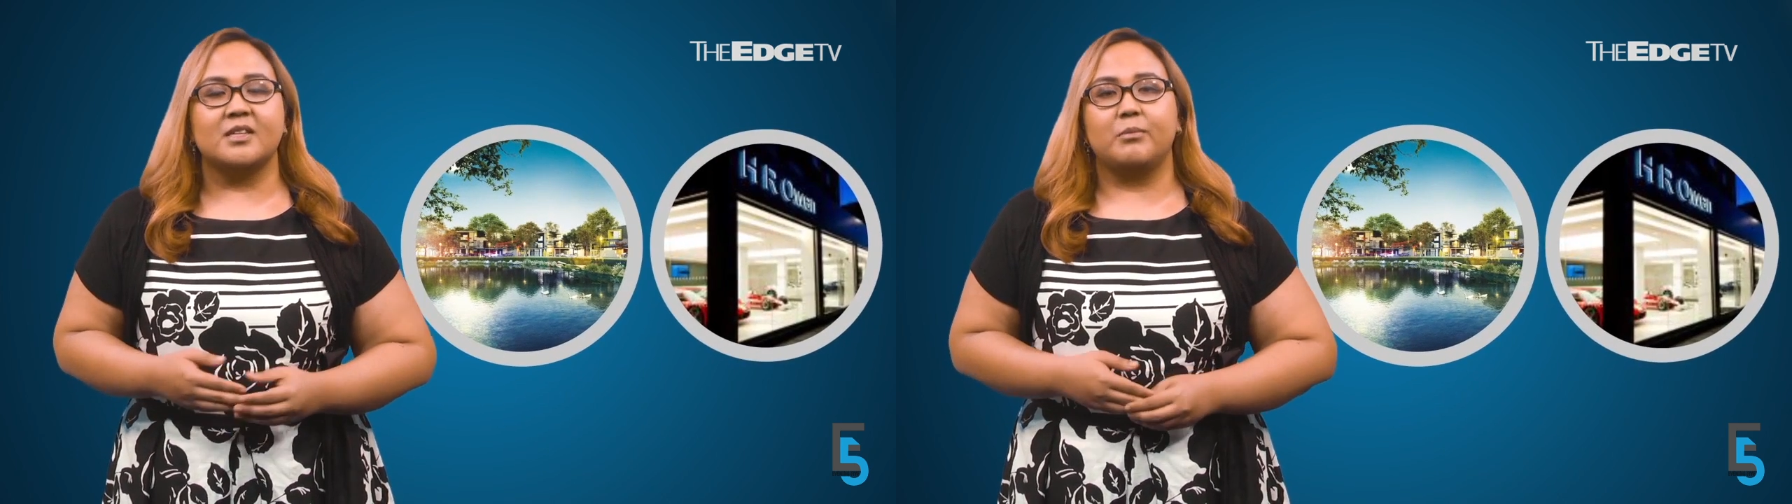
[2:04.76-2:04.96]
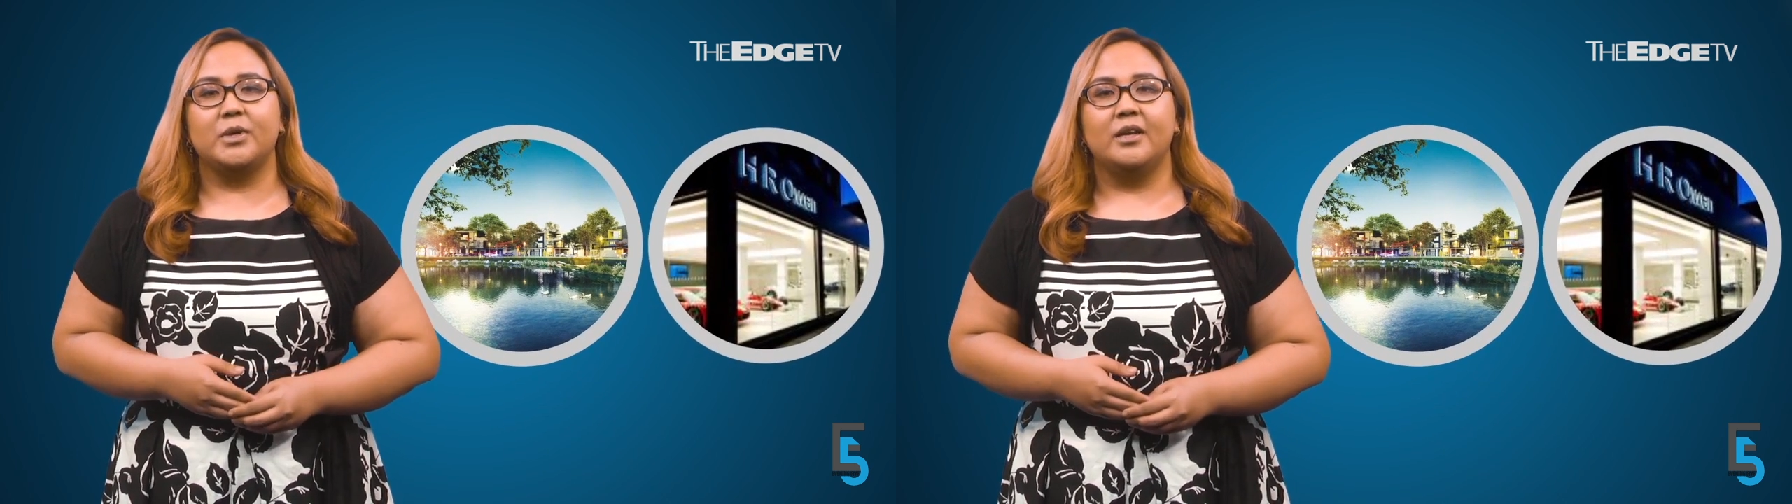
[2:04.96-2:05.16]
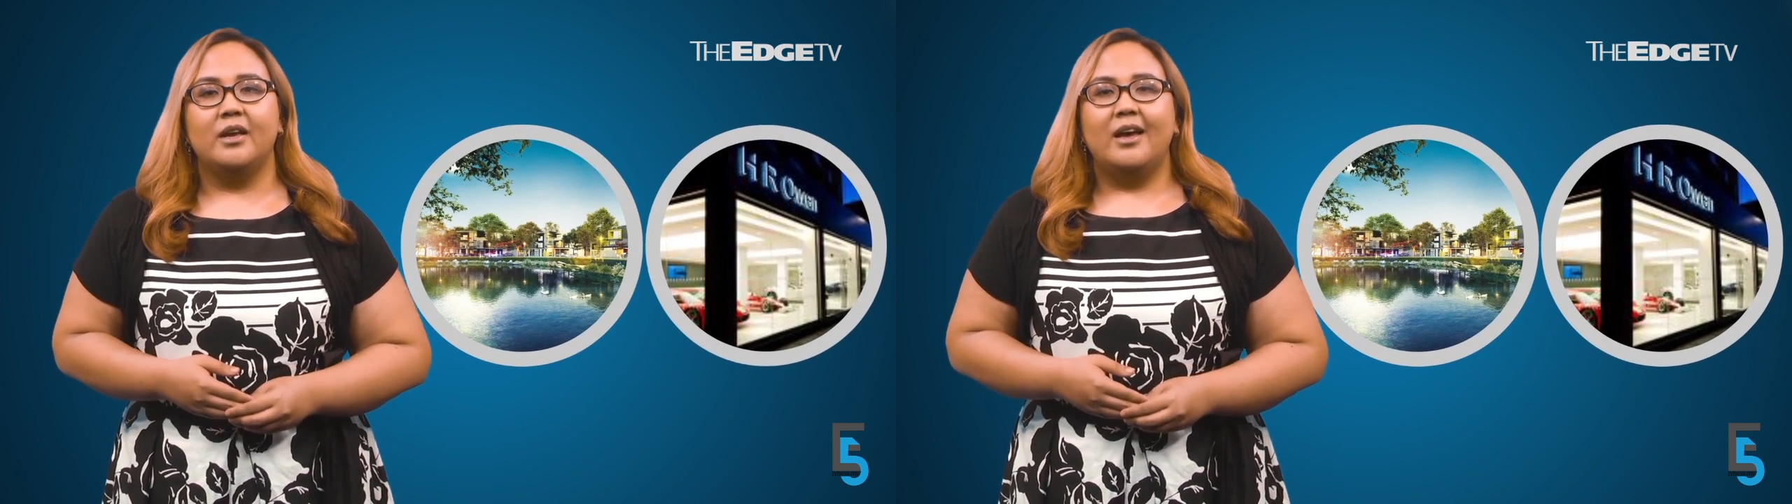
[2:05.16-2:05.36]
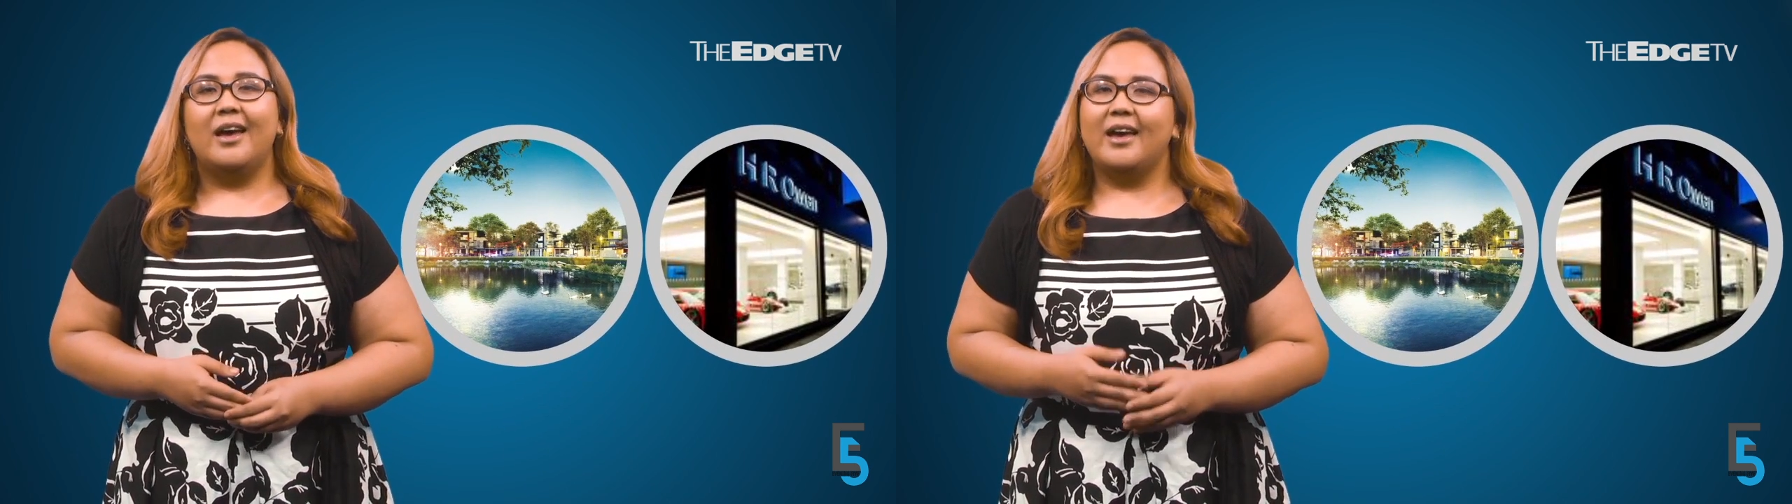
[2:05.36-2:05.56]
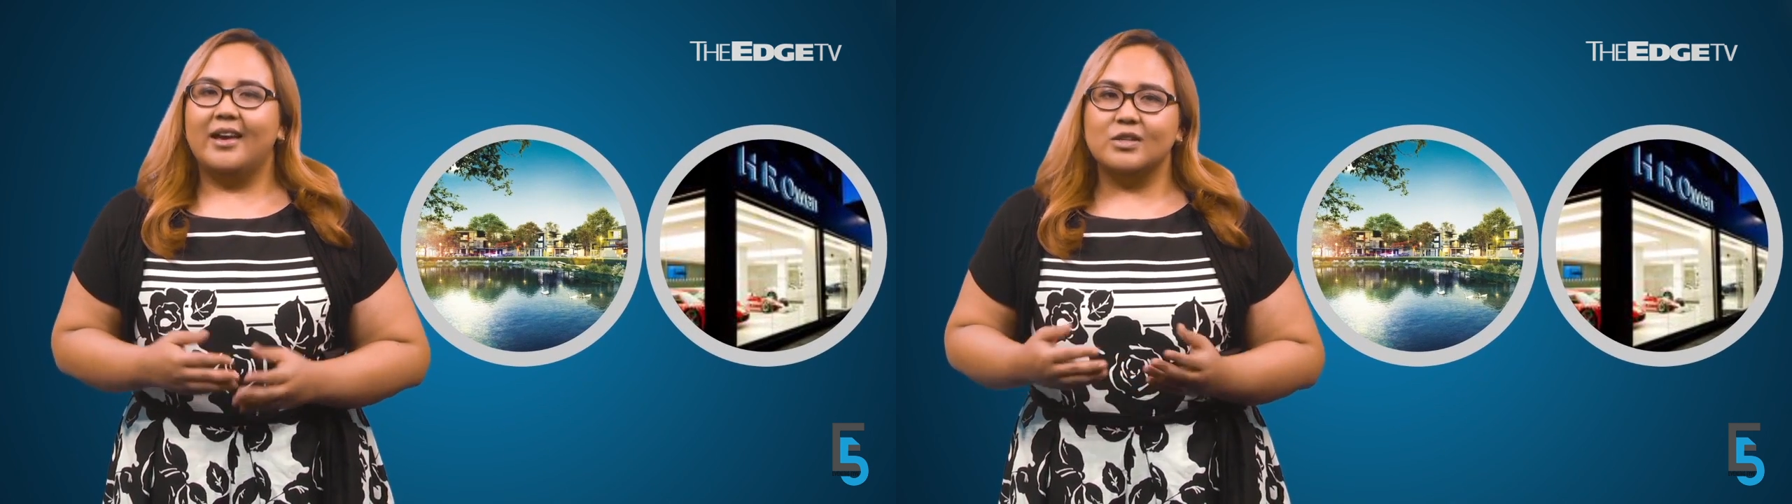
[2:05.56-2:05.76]
segment,
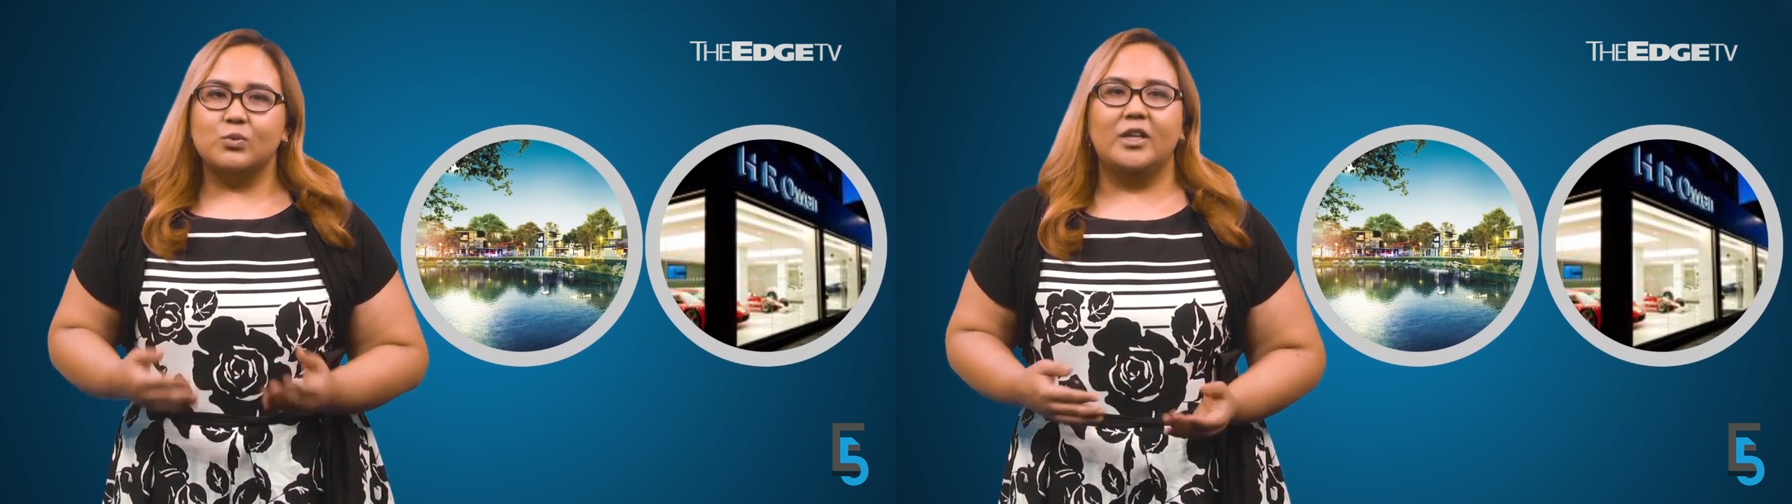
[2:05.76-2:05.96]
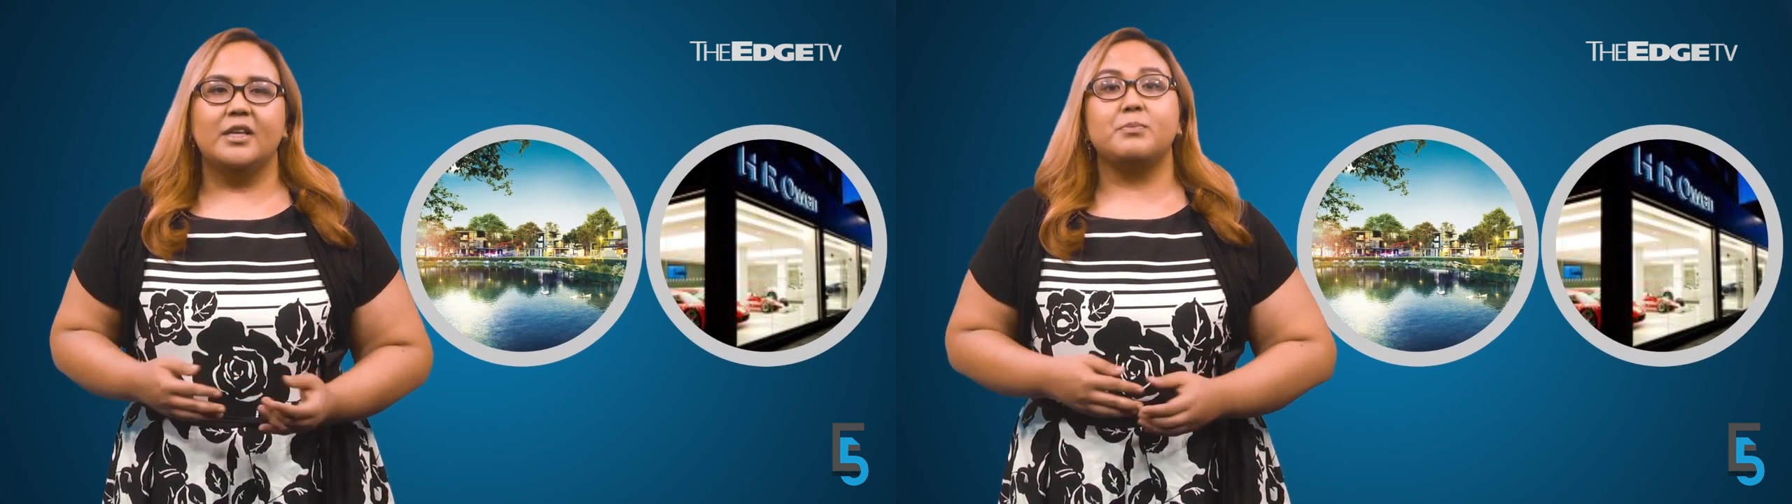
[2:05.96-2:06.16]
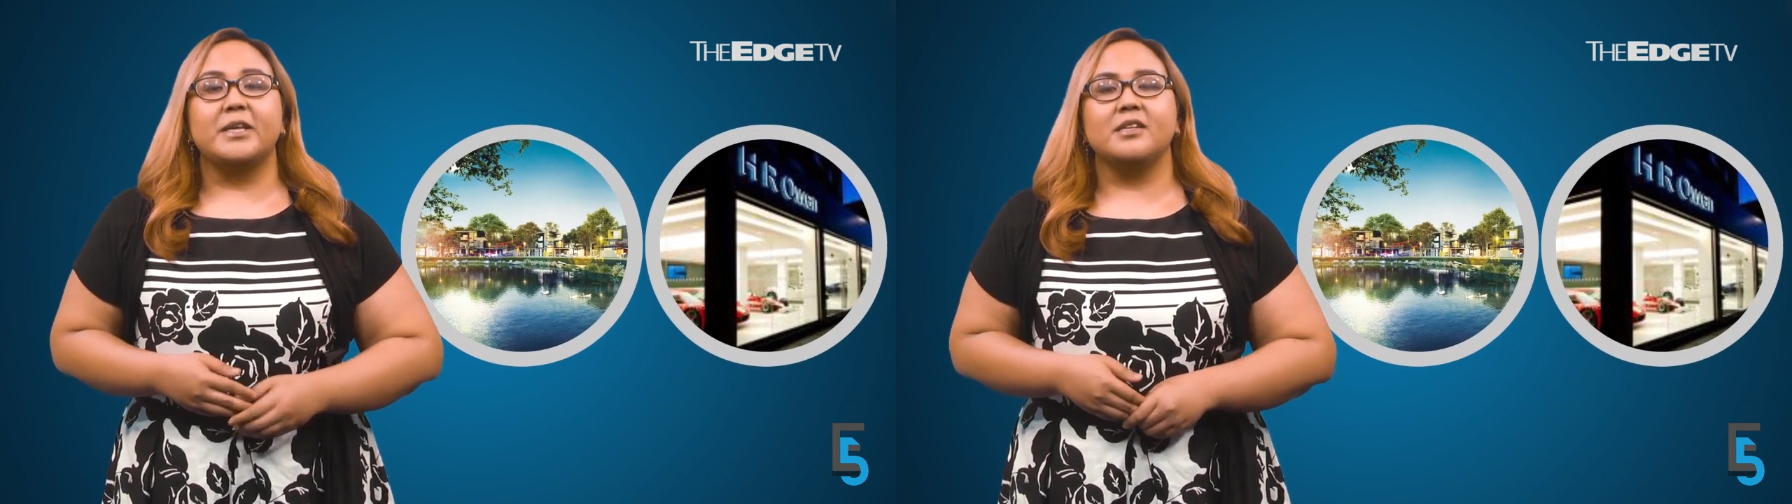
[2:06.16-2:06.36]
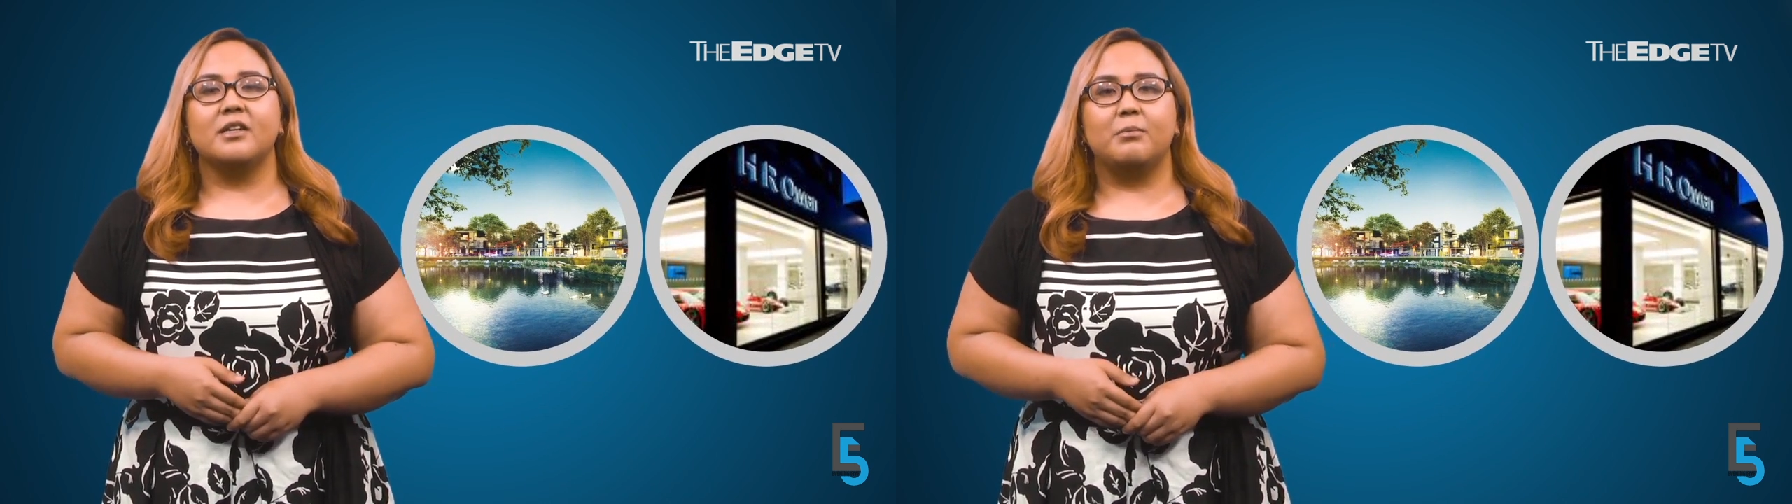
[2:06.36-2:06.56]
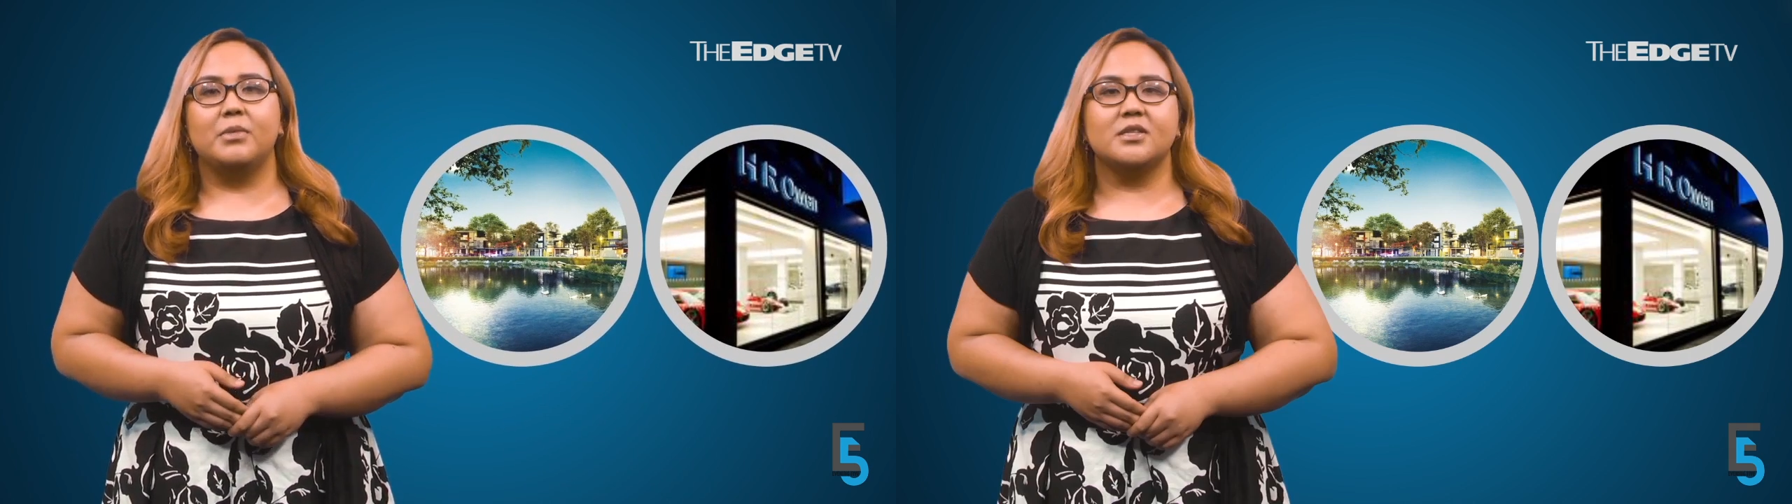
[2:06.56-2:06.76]
as well as better
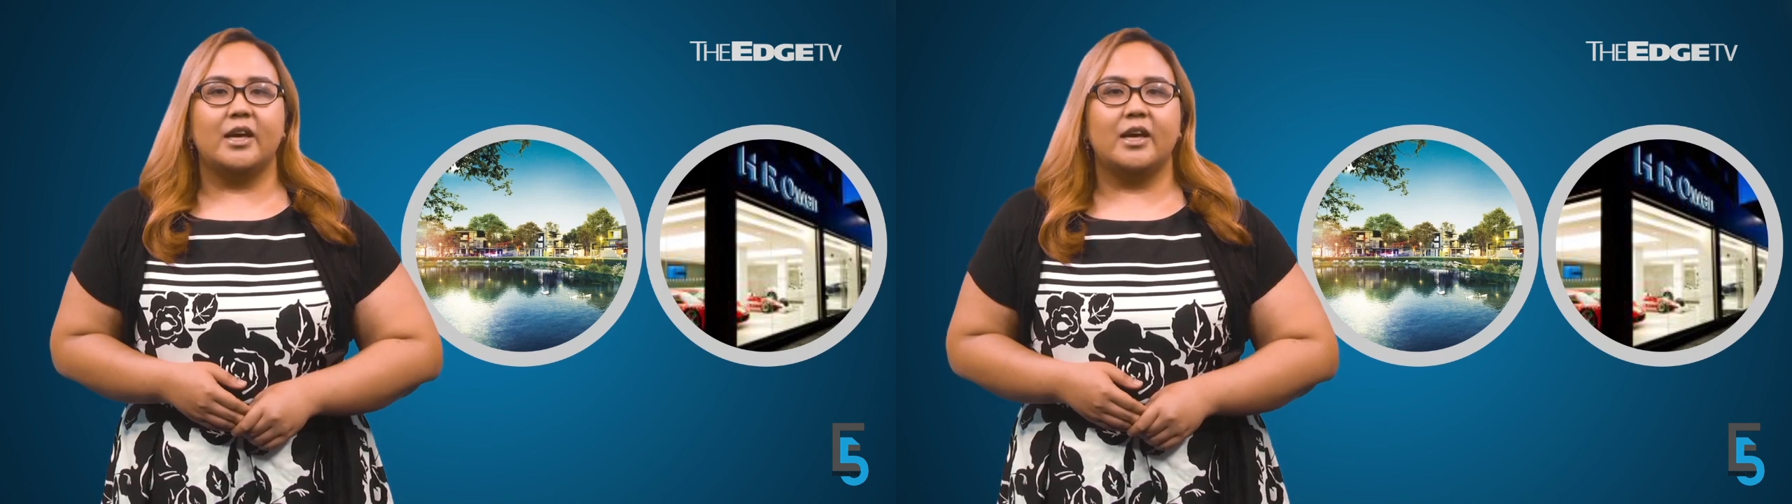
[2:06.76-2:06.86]
numbers